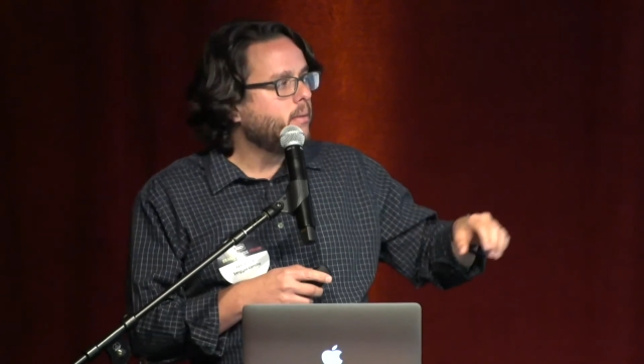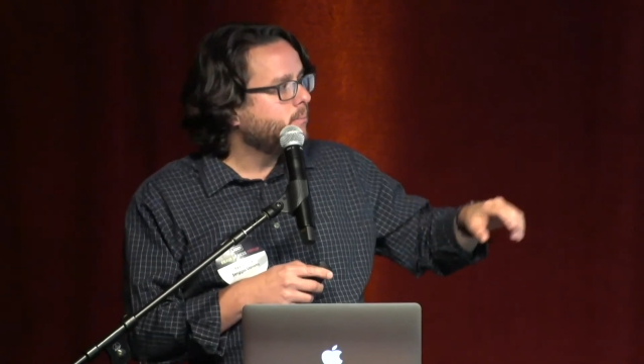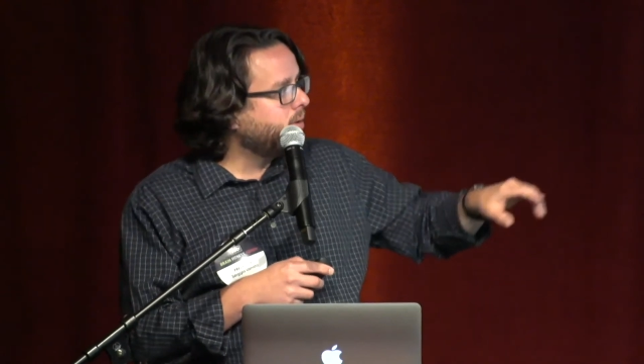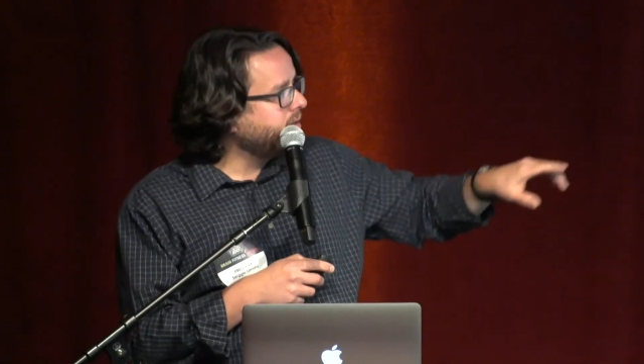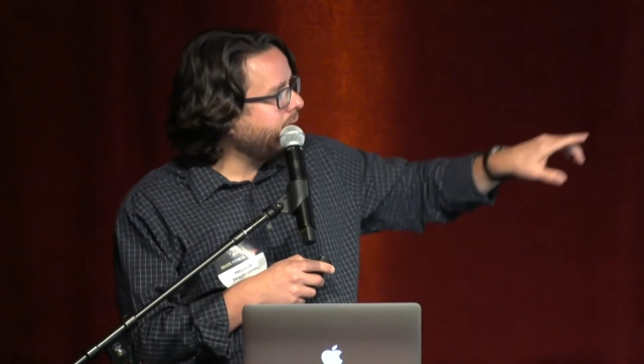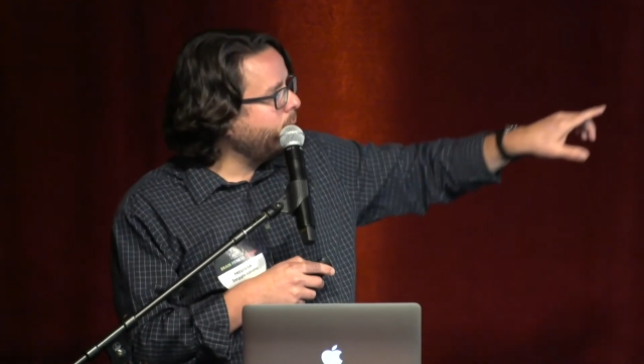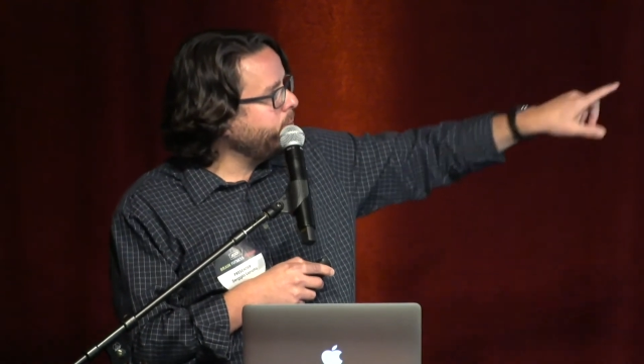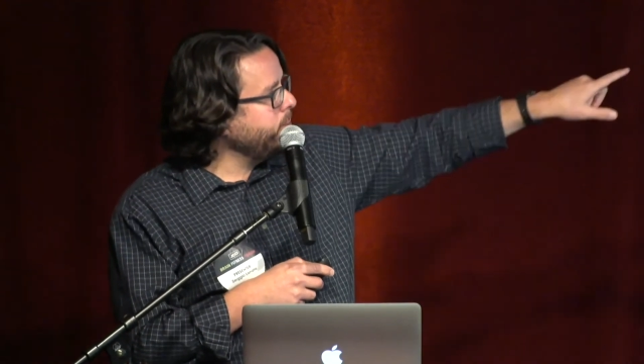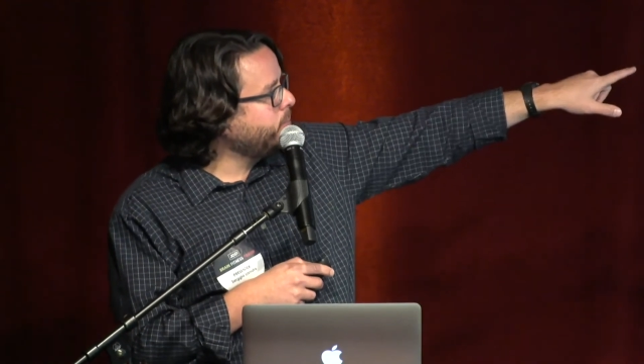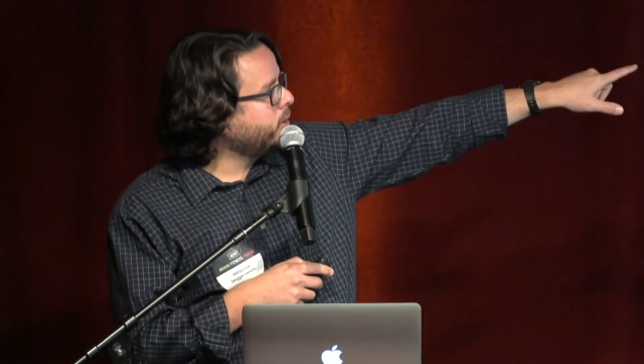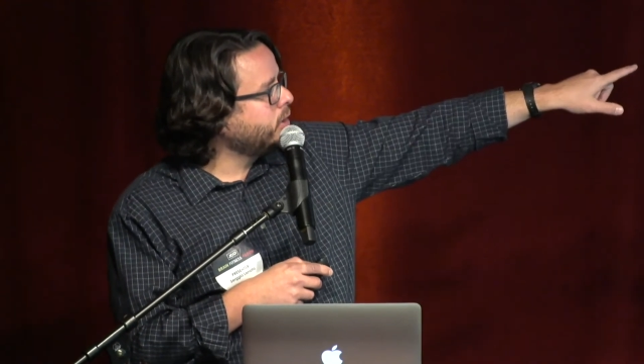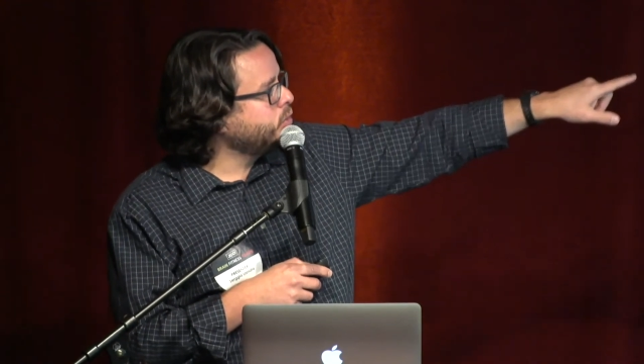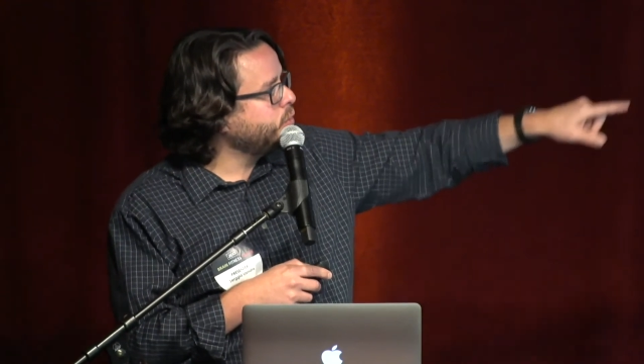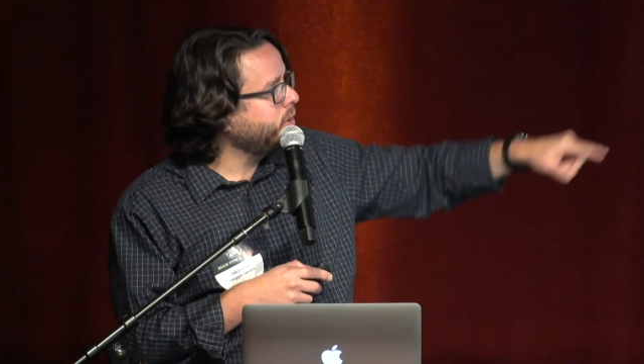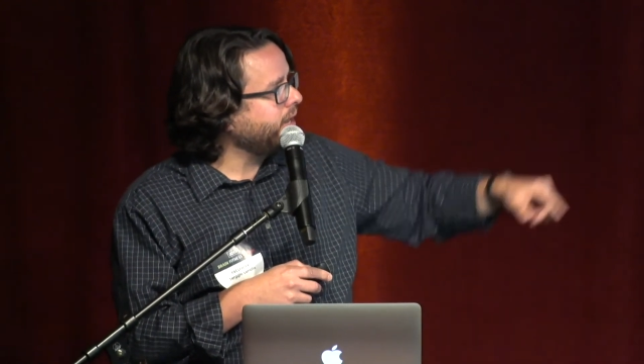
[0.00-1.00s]
but now people
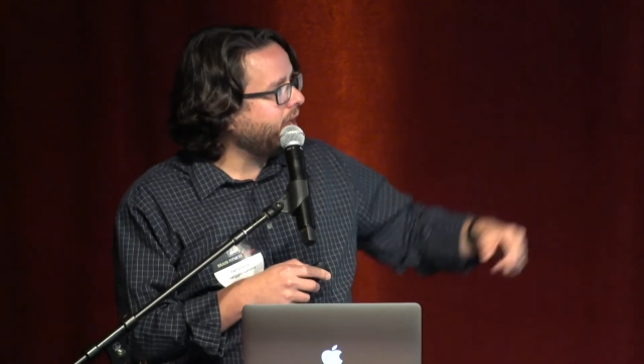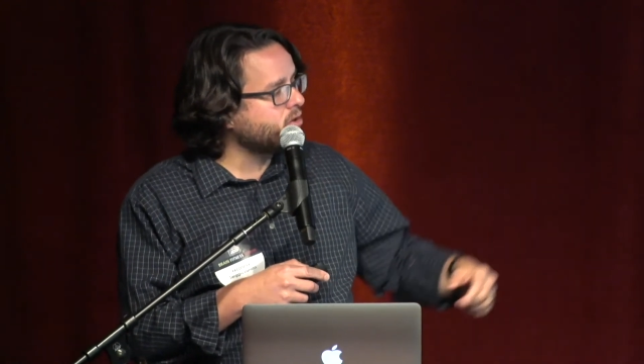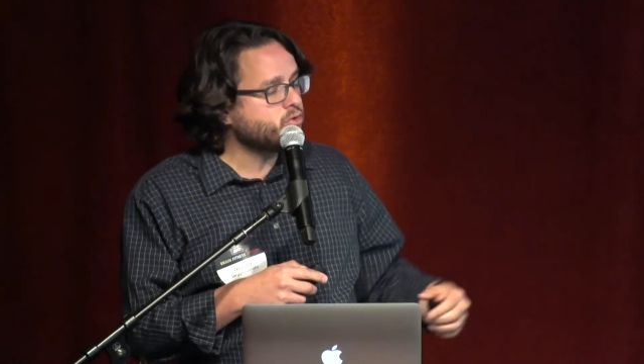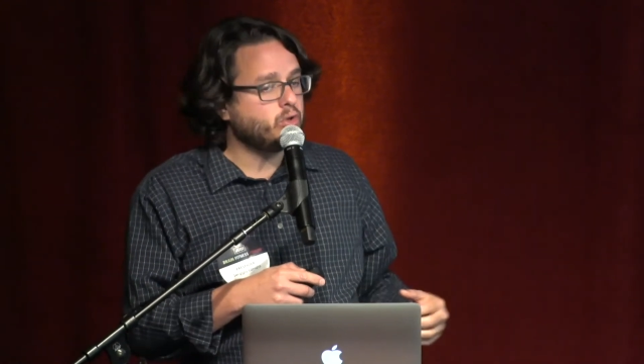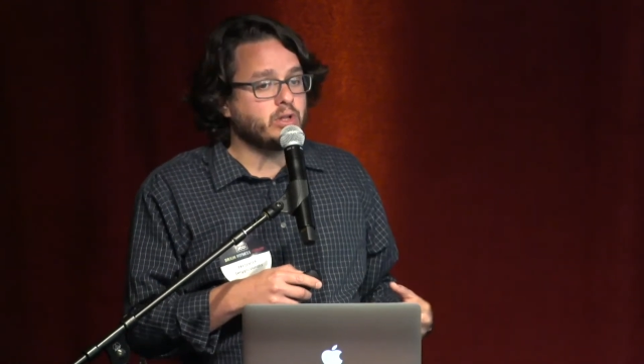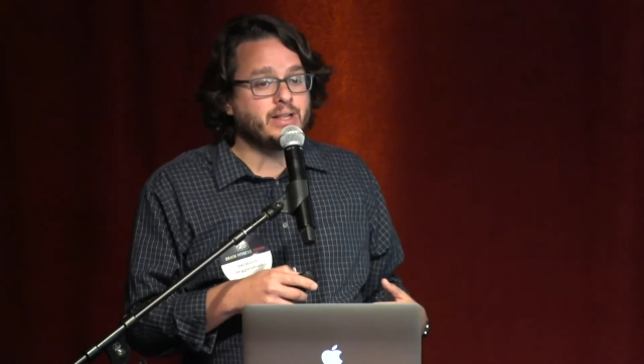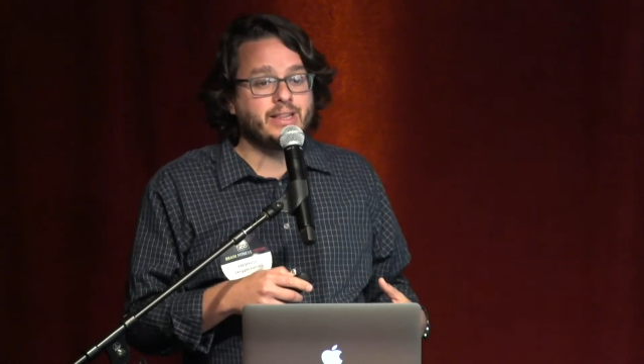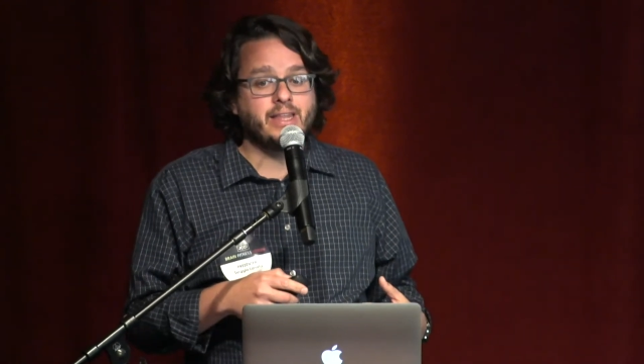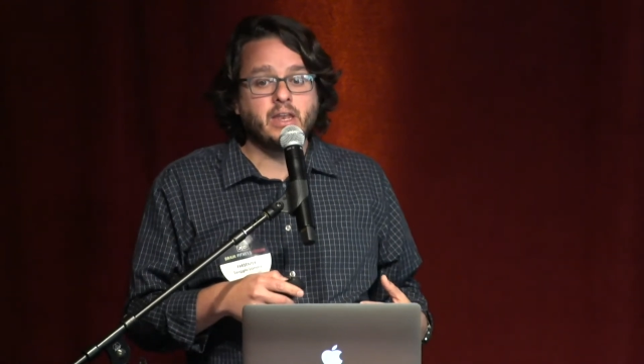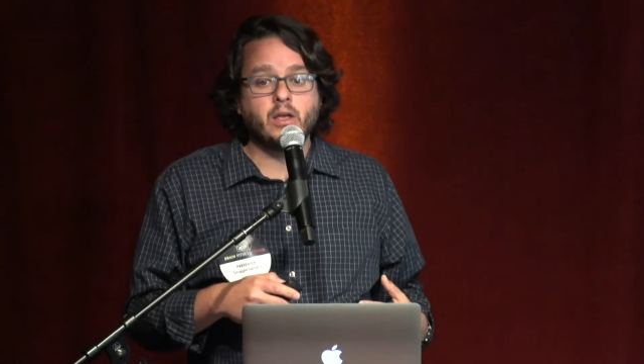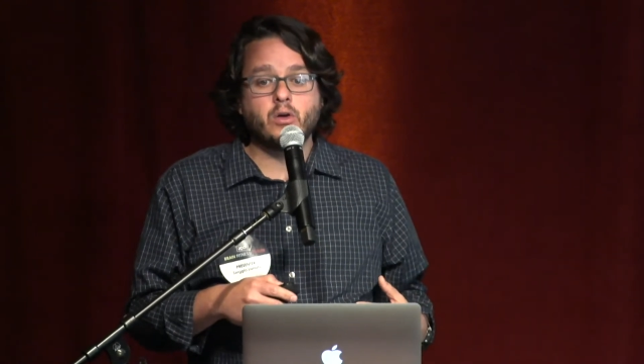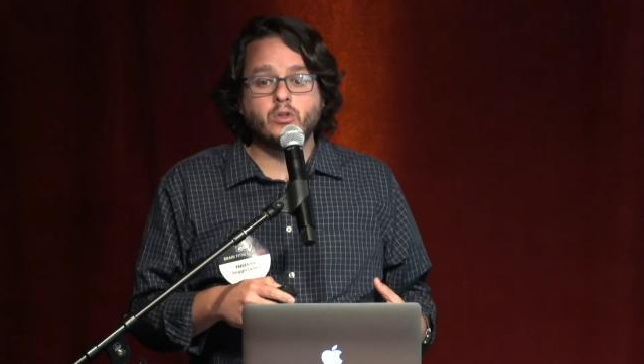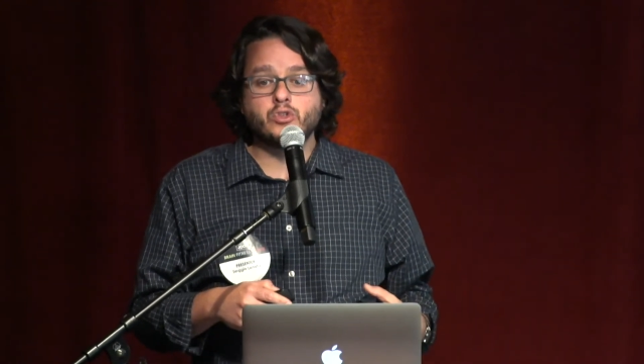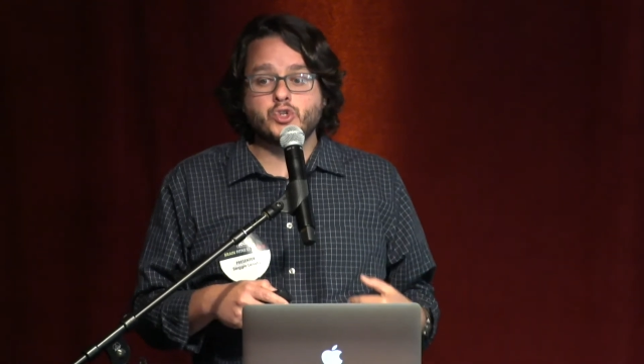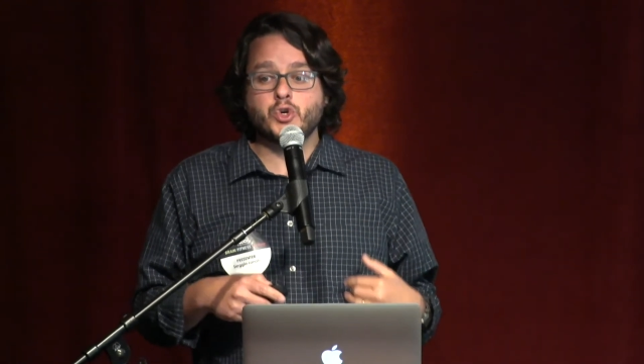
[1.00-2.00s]
are doing actual
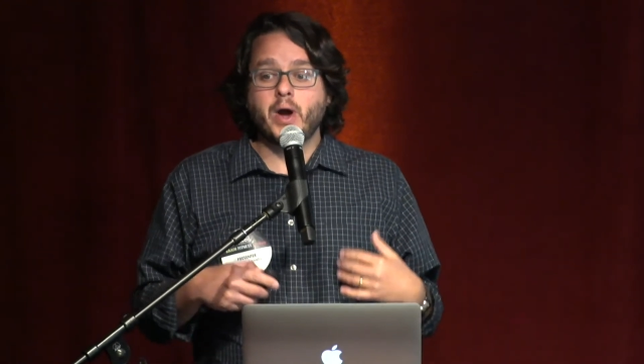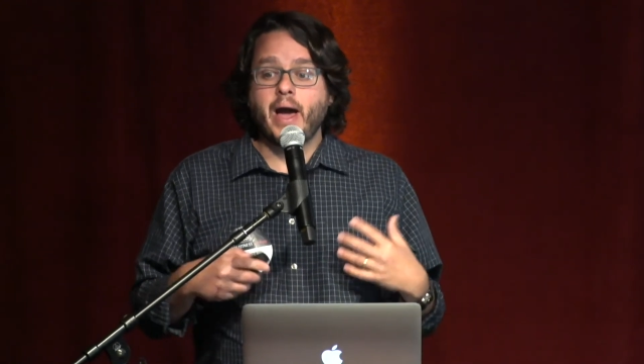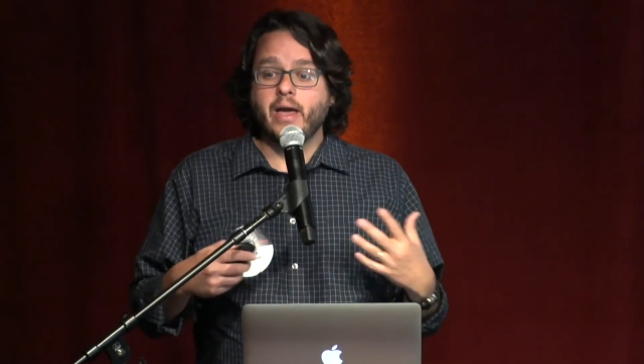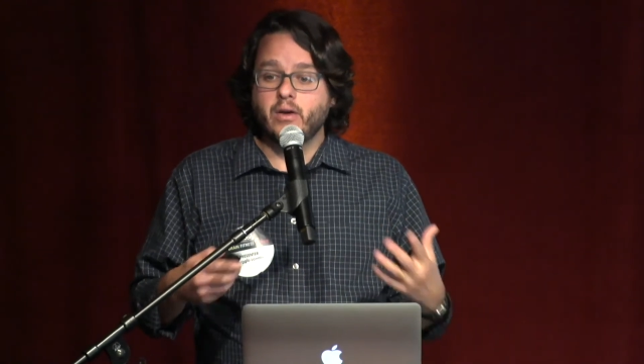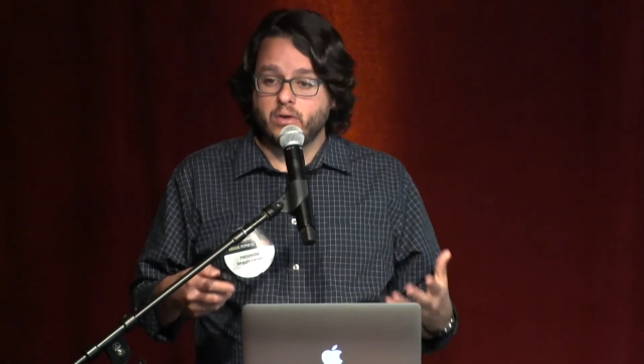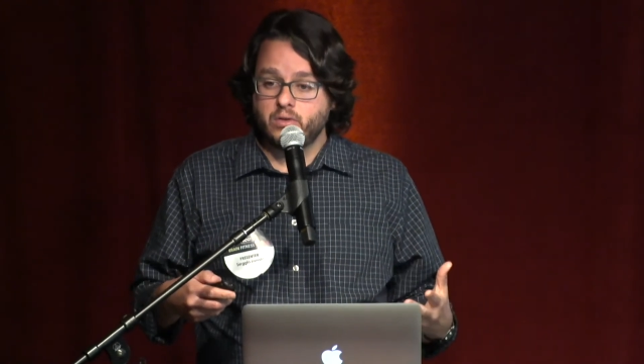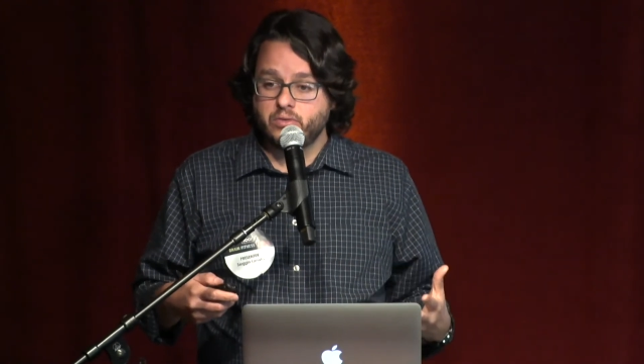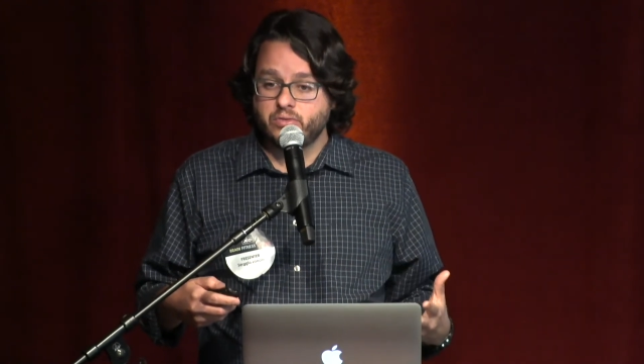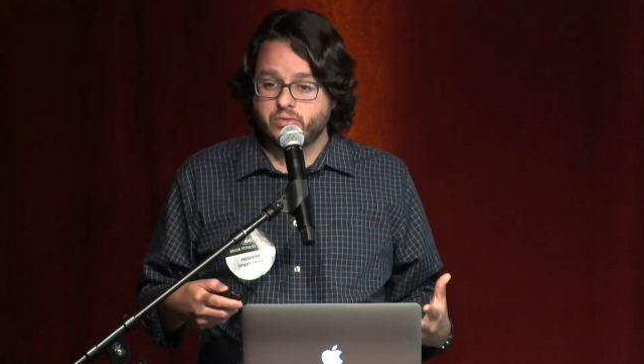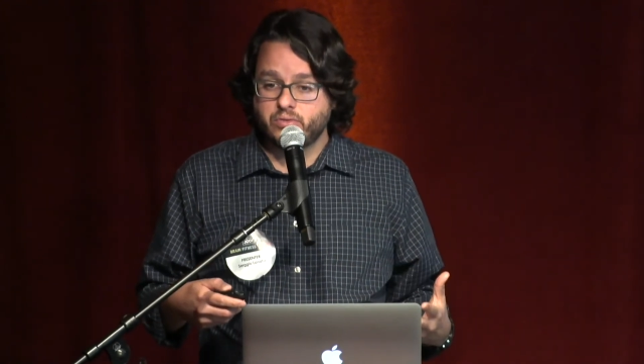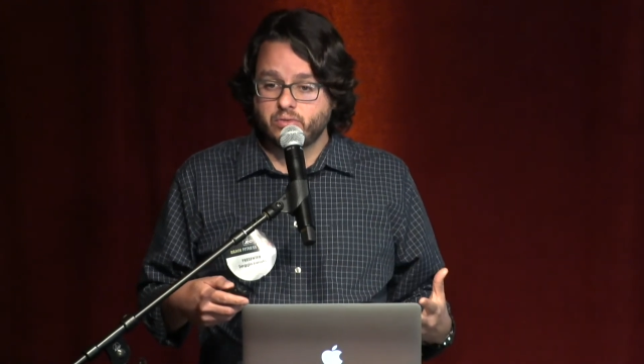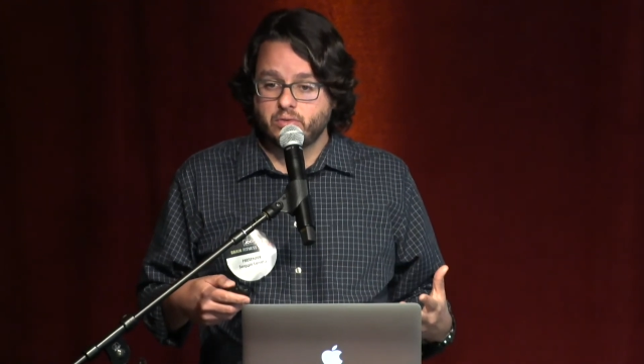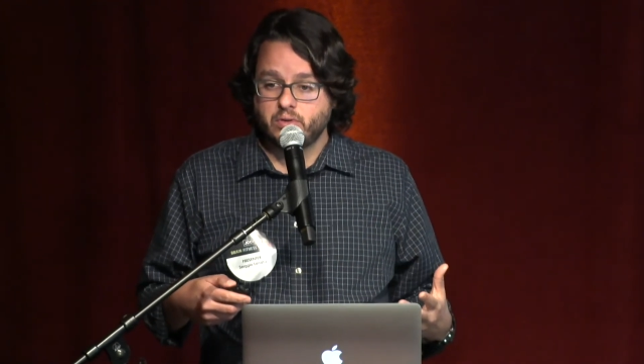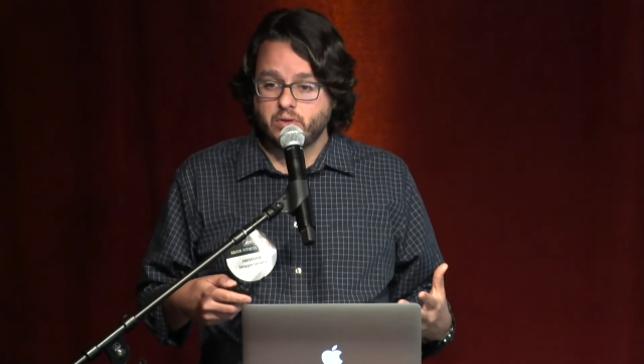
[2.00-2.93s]
clinical trials